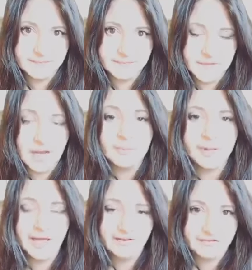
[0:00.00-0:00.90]
Our
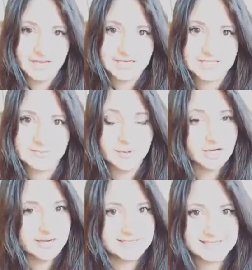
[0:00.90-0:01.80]
perfect,
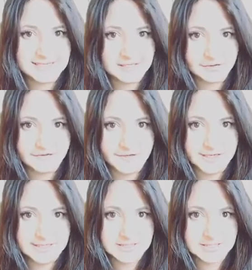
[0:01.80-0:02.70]
spotless
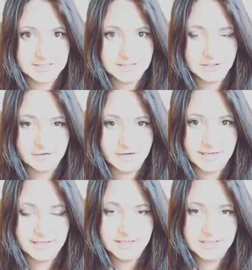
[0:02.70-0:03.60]
sacrifice. All
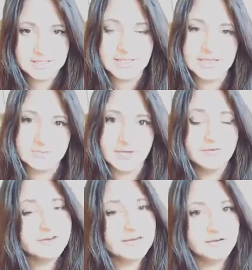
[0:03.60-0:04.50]
right? So let's be
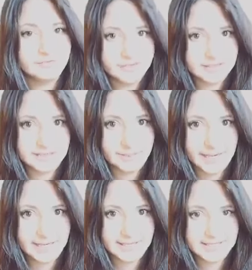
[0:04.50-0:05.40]
really real
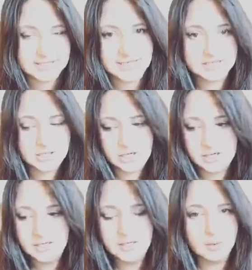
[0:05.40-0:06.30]
about this. Let's not
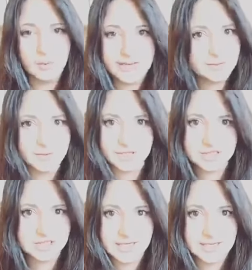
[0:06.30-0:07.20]

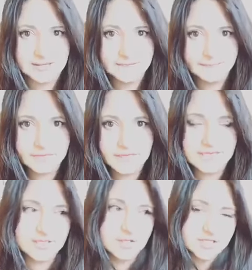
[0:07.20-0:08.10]
whitewash it.
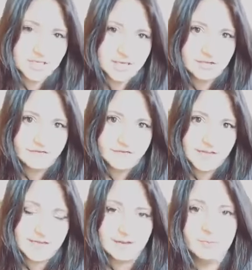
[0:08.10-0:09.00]
Let's not turn a
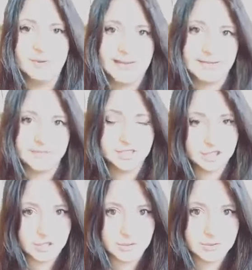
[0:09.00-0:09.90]
finger and blame the
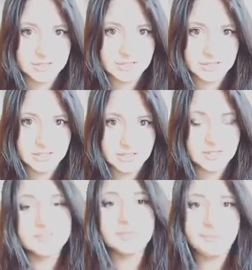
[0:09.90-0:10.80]
Jews.
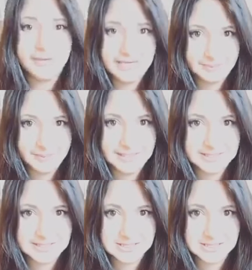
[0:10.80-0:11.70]
There was a
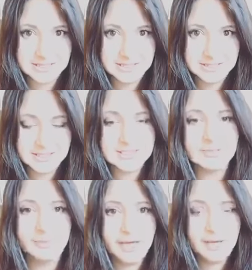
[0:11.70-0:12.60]
purpose. There's a
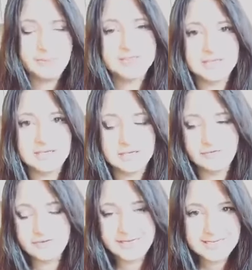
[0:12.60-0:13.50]
purpose and a
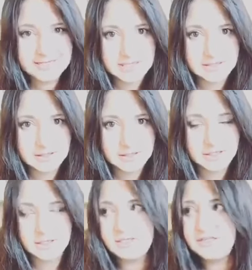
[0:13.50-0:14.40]
reason,
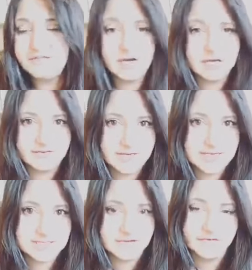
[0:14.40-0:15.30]
a divine
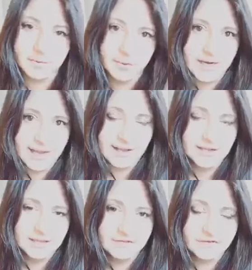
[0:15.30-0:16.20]
reason for what
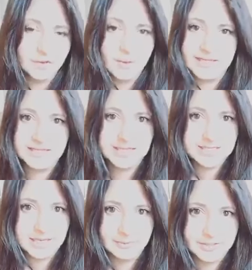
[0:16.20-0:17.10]
for the way things
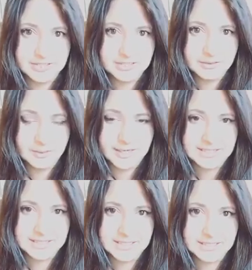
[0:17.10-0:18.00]
happened the way it
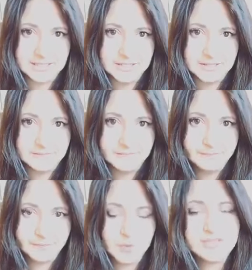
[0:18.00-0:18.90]
did.
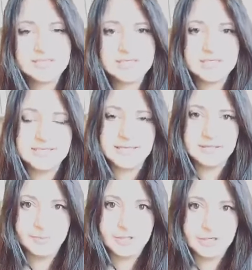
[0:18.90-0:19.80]
What does it say in
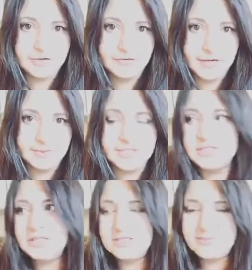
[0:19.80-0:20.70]
the book of Romans?
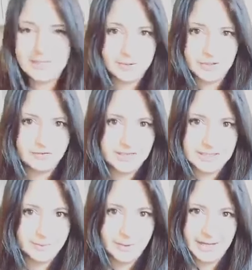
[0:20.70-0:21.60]
Do these people not read
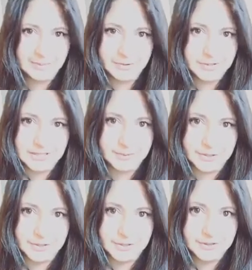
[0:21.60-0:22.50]
the Bible anymore?